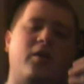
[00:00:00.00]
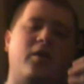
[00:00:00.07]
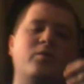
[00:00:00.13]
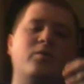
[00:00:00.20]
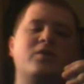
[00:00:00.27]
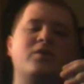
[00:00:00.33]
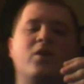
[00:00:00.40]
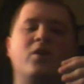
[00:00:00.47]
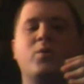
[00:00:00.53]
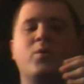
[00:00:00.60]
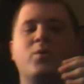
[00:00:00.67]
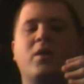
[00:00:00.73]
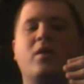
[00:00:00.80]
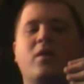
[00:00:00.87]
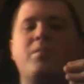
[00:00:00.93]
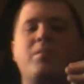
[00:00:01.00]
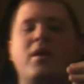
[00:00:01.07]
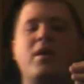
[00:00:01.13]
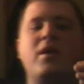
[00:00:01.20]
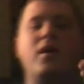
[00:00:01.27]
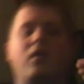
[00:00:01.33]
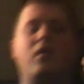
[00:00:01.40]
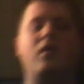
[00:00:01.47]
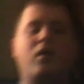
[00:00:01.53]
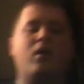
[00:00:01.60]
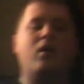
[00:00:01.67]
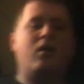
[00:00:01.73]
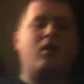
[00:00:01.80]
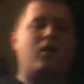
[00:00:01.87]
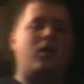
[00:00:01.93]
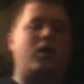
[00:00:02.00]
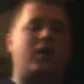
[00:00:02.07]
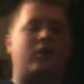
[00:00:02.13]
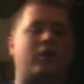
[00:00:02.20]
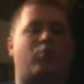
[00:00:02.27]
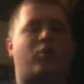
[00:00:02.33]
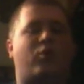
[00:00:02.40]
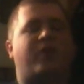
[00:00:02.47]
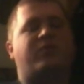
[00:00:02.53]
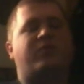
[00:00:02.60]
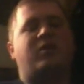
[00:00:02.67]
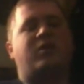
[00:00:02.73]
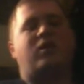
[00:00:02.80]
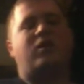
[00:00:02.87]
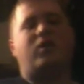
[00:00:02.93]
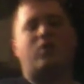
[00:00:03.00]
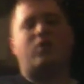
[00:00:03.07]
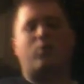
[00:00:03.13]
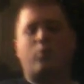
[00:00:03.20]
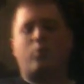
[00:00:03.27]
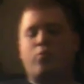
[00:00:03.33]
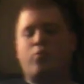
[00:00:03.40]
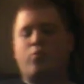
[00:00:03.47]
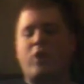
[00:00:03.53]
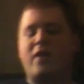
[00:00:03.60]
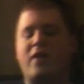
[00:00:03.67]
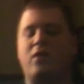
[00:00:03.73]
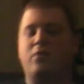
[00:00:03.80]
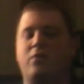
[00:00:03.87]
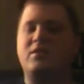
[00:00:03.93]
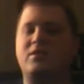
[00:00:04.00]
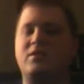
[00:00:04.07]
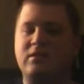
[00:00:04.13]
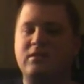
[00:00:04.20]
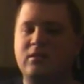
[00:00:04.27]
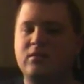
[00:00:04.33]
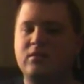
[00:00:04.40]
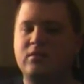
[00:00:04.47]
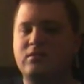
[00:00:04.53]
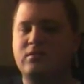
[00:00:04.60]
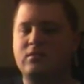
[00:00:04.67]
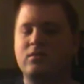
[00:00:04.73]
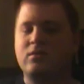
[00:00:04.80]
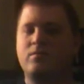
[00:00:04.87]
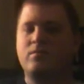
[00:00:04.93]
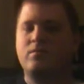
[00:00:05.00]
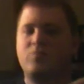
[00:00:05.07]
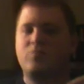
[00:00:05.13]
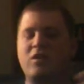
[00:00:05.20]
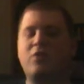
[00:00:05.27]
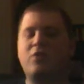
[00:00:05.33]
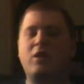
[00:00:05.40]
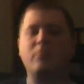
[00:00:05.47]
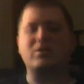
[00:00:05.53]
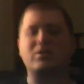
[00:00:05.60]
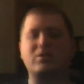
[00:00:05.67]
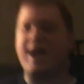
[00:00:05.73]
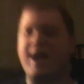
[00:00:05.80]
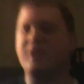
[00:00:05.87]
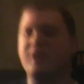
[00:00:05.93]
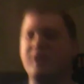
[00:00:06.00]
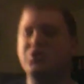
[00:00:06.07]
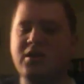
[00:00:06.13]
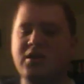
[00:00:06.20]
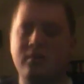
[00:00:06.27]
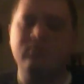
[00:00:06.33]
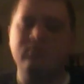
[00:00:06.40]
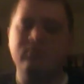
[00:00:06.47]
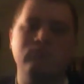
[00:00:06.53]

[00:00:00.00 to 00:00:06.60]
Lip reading: there was also an Olympian in one of the regular seasons. I think her name was Angie. I